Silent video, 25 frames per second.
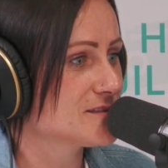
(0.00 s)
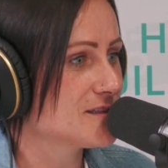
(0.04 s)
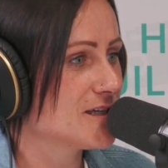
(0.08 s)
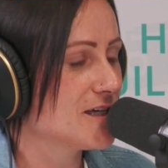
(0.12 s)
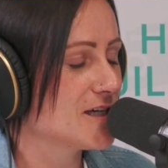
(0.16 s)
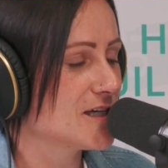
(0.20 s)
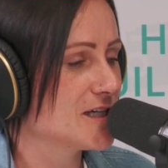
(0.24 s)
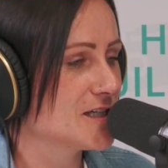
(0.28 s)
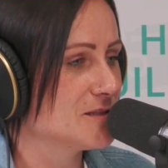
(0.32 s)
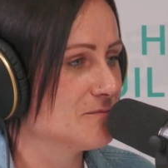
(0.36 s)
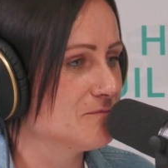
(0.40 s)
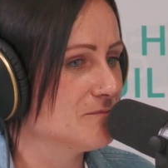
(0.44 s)

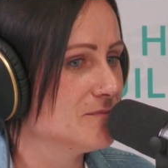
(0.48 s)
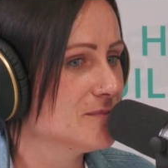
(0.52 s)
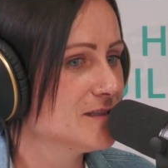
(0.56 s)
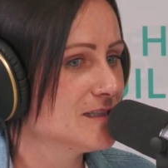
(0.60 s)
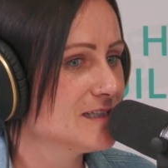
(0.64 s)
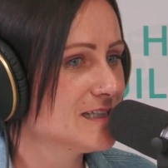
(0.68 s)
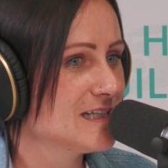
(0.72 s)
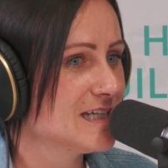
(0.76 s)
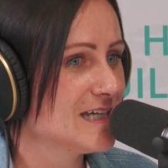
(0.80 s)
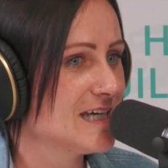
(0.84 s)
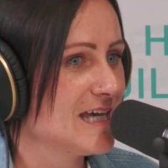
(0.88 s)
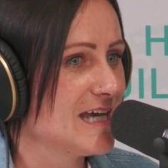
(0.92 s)
And
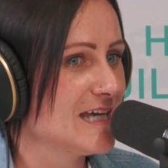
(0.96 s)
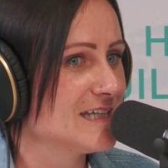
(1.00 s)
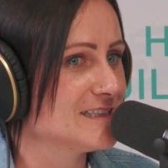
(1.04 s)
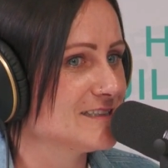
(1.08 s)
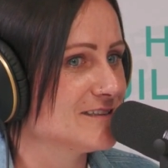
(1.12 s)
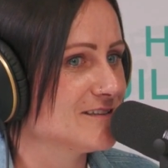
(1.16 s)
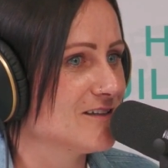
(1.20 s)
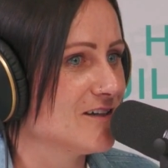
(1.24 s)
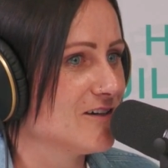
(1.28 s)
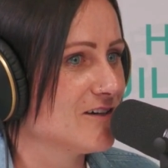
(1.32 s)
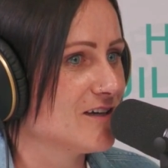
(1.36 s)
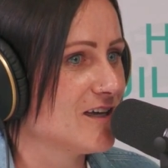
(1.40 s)

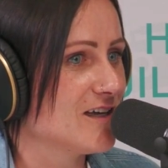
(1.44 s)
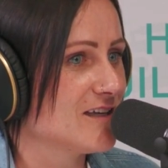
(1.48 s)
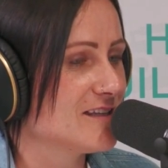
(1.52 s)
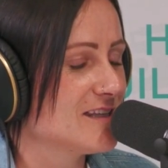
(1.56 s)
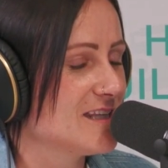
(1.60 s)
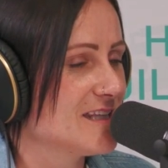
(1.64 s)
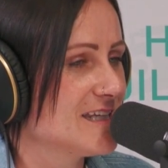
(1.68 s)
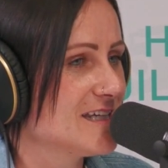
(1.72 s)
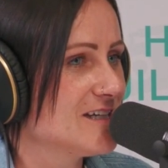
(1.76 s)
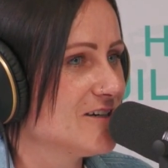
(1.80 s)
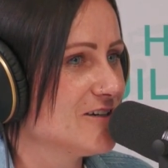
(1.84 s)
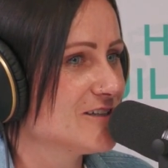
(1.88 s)
I
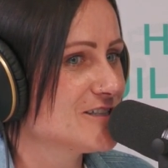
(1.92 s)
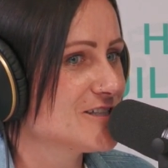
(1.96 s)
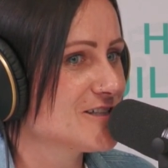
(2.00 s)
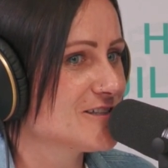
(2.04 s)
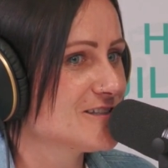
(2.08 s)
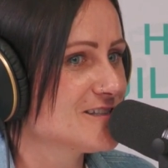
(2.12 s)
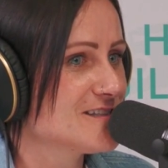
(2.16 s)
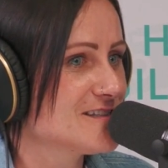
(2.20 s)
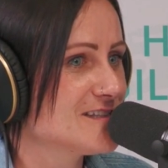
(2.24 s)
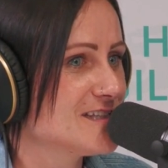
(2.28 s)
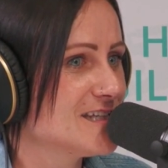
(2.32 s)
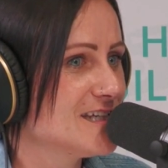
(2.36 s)
think I
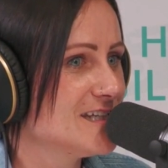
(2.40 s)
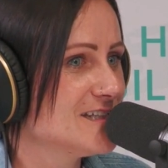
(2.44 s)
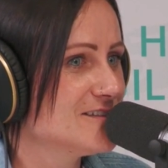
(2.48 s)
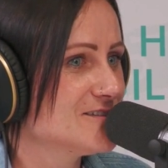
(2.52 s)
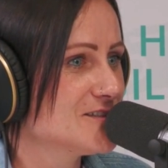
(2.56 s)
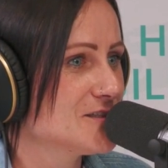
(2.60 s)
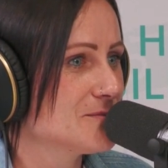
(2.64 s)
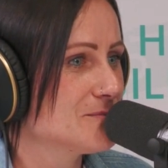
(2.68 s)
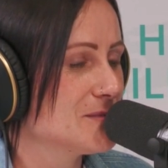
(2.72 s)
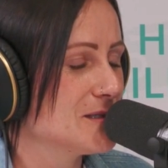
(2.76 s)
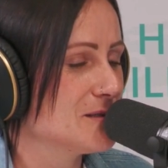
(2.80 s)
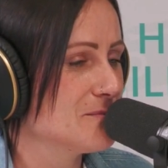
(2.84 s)
just need
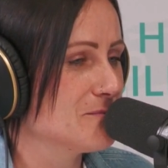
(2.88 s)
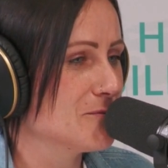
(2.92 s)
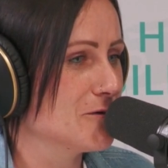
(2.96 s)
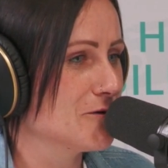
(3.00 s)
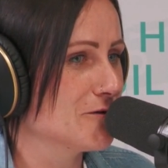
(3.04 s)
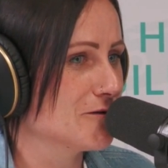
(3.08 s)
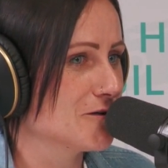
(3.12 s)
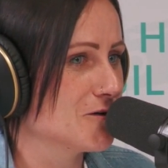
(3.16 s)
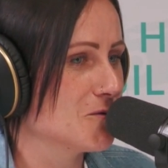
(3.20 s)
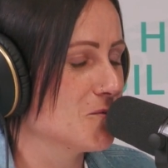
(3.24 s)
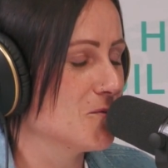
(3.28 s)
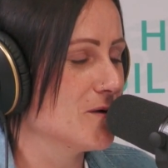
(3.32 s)
to be
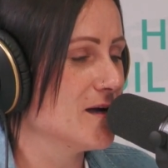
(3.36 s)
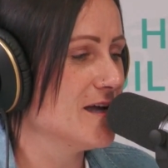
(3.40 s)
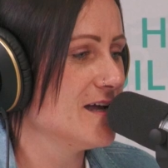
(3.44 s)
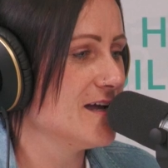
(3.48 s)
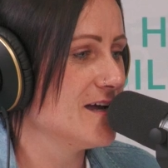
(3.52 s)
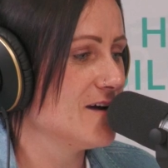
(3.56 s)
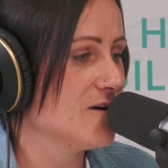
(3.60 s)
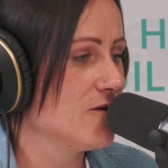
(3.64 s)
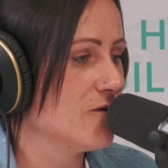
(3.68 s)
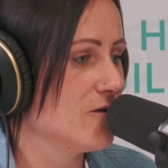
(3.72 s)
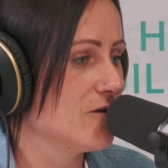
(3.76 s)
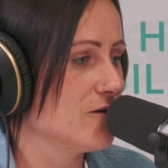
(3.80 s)
more
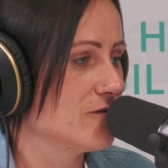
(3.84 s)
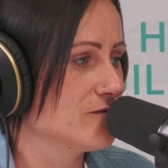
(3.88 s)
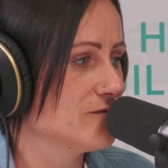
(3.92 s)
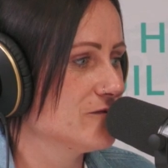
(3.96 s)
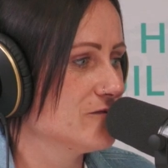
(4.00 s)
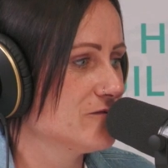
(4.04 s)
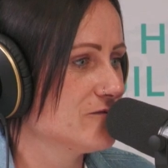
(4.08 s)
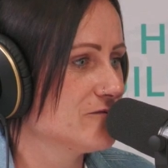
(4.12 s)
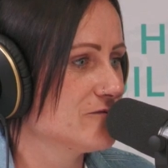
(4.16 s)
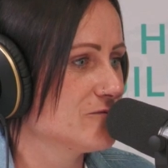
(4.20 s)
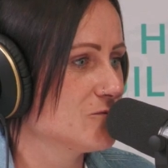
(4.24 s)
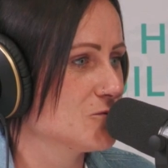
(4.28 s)
aware
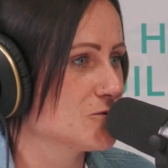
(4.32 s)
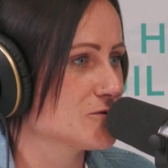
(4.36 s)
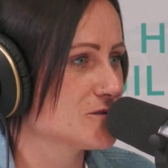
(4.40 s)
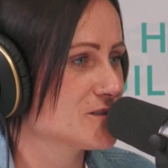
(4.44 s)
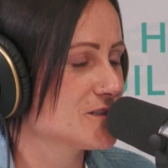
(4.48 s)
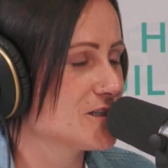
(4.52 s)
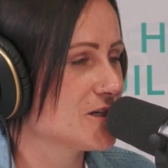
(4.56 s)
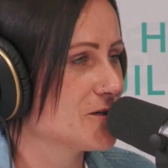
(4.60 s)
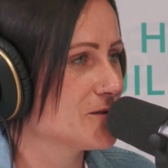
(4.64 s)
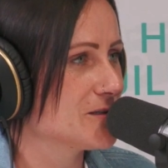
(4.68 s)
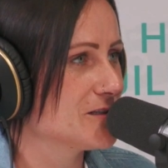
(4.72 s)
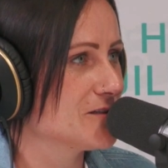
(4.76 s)
of what's
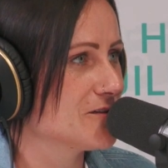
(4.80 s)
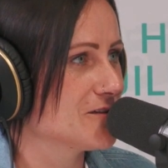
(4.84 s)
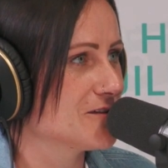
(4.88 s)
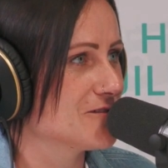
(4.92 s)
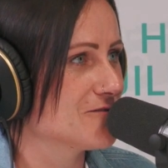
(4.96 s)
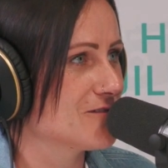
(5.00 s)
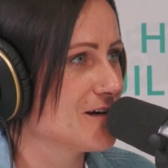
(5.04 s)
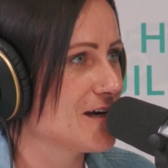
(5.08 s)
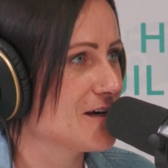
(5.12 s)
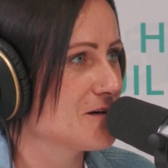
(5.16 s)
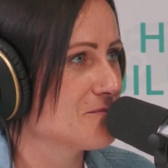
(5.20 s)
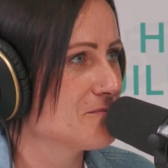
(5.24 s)
going on
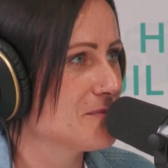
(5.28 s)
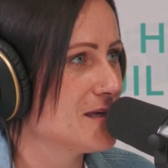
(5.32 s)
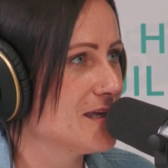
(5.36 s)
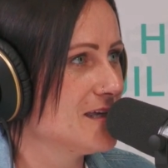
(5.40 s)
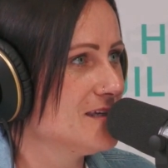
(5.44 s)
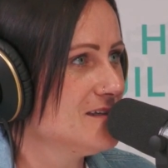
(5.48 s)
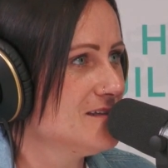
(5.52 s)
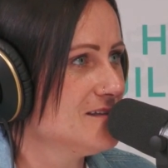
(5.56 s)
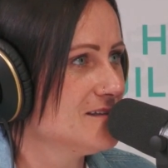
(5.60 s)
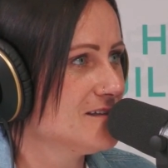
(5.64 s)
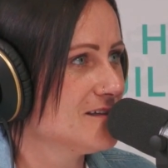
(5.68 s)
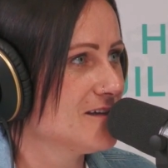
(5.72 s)
around
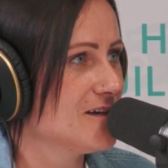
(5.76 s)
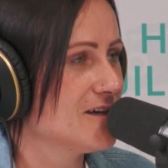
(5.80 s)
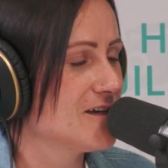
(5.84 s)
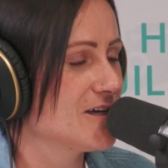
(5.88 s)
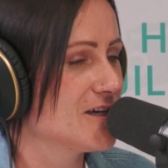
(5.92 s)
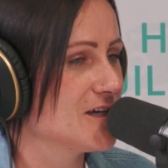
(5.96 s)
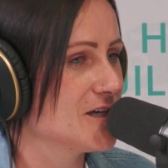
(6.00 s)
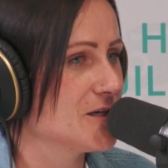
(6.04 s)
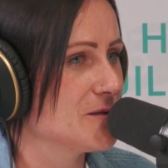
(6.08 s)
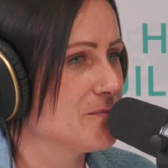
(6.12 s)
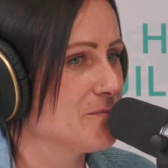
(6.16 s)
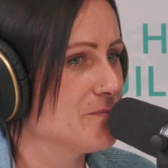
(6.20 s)
me.
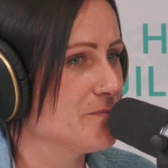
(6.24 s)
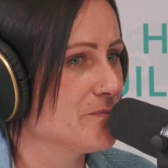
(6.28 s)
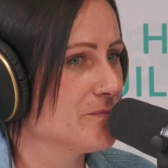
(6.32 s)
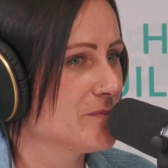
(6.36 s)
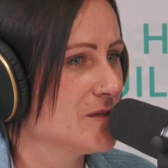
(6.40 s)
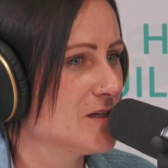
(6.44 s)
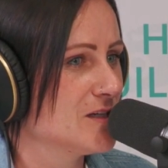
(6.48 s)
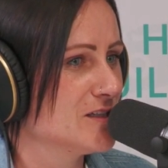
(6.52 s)
I